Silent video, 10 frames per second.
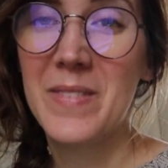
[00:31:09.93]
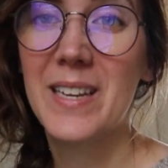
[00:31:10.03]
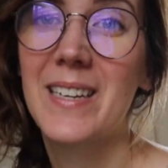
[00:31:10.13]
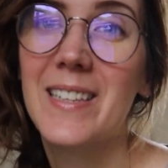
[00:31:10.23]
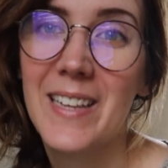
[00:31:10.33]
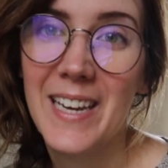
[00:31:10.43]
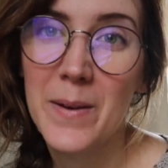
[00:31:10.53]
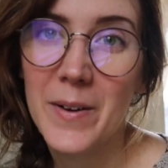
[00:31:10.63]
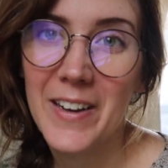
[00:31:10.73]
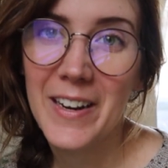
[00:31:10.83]
the
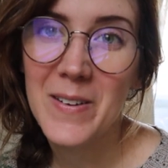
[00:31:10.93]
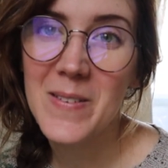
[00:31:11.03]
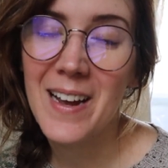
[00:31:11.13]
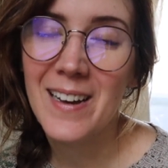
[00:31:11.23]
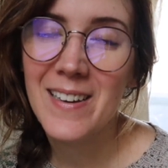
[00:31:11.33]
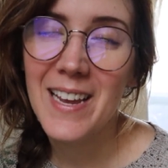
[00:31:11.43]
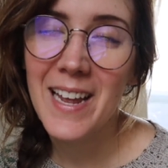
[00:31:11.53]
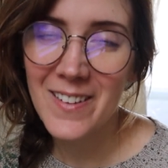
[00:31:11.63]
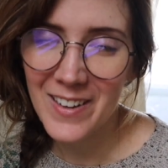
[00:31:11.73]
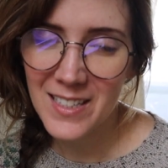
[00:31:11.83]
camera cut out.
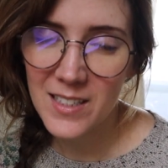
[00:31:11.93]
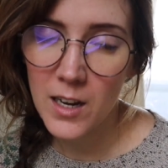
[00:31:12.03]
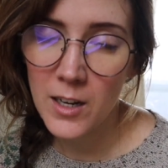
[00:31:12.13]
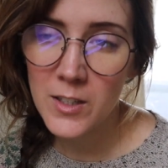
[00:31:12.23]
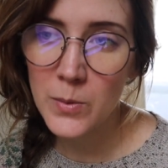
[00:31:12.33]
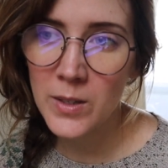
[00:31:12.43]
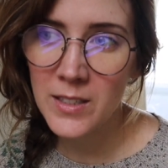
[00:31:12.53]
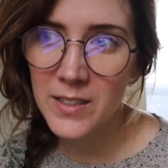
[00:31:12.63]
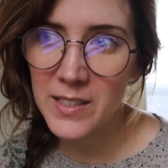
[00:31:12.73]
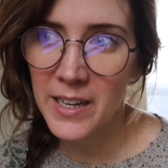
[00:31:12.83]
Anyways, I just wanted
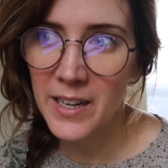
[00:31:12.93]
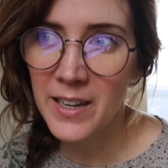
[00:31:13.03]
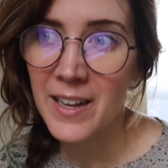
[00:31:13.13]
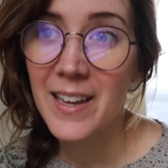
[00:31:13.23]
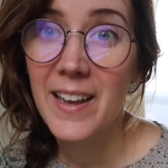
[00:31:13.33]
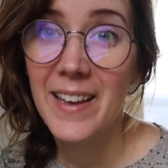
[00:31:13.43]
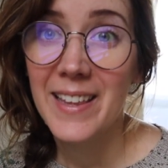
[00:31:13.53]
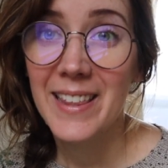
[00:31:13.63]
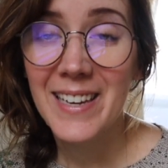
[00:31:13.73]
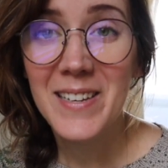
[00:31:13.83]
to say
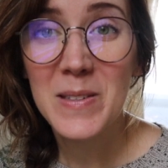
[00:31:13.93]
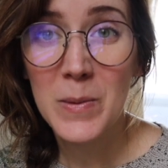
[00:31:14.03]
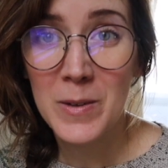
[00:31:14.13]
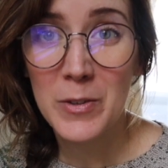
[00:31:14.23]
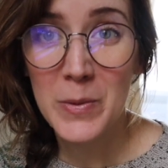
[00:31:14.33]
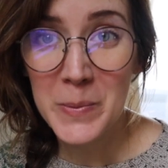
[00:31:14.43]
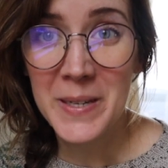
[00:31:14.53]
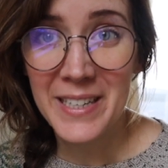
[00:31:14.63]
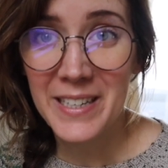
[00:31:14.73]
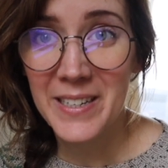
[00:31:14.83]
thank you so much for
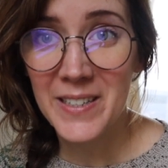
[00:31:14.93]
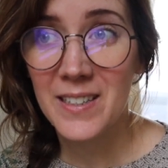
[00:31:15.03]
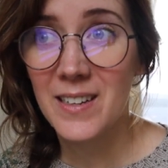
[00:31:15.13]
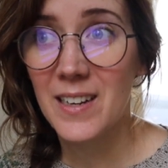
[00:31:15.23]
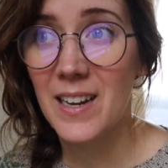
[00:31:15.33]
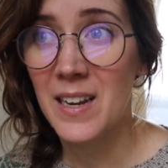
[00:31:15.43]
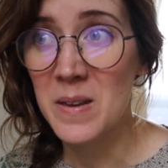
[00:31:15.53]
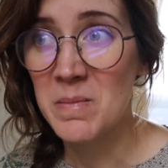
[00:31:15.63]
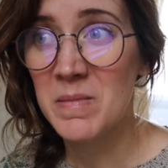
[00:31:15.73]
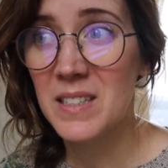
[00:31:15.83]
being here.
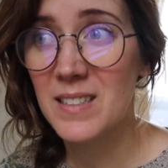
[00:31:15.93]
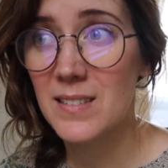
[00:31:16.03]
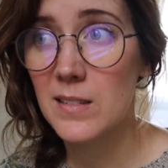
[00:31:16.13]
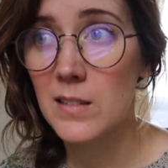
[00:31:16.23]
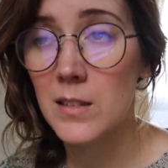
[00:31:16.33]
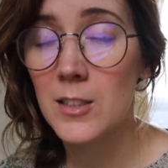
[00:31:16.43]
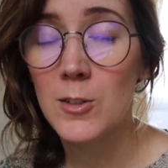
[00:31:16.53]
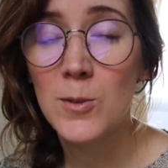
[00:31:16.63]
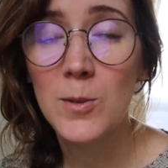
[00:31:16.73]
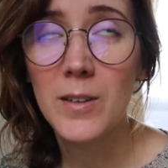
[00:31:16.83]
I'm
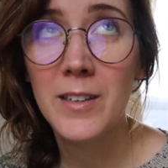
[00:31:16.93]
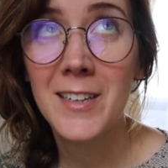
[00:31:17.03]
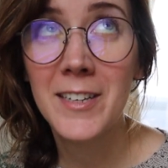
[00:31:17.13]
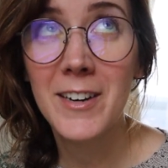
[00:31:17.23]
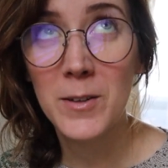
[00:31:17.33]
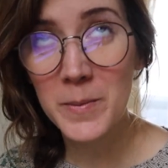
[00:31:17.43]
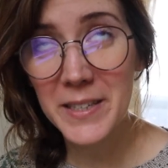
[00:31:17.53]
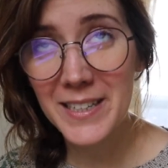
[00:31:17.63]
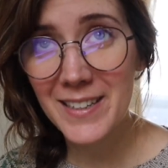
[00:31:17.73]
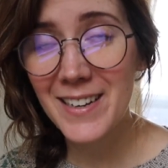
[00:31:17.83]
so
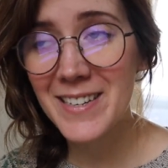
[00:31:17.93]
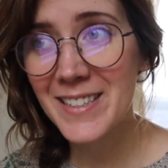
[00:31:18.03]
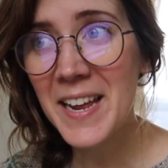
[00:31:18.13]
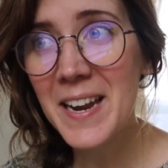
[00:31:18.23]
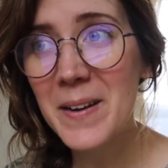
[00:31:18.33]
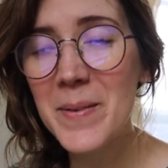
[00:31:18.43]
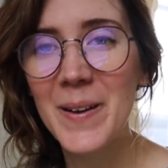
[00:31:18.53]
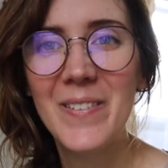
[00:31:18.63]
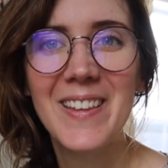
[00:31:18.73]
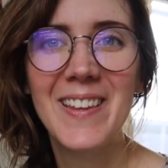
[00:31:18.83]
incredibly excited
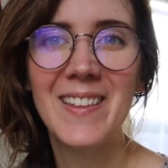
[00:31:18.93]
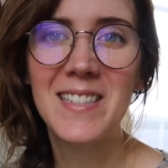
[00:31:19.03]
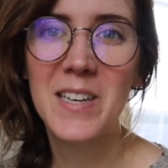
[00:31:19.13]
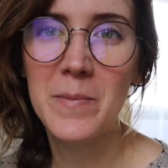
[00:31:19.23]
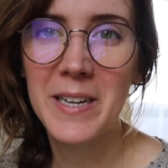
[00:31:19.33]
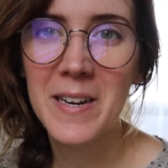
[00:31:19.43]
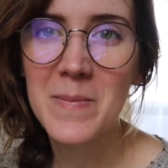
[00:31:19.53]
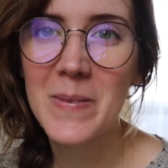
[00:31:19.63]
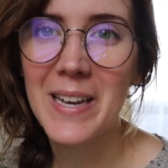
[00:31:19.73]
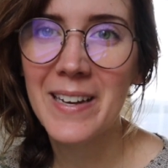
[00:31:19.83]
about everything that's coming up.
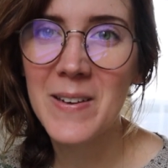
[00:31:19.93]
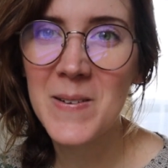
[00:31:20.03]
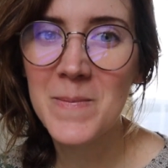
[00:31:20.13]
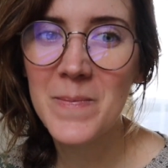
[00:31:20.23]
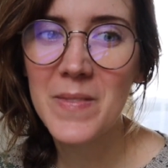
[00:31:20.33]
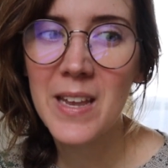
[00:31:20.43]
I'm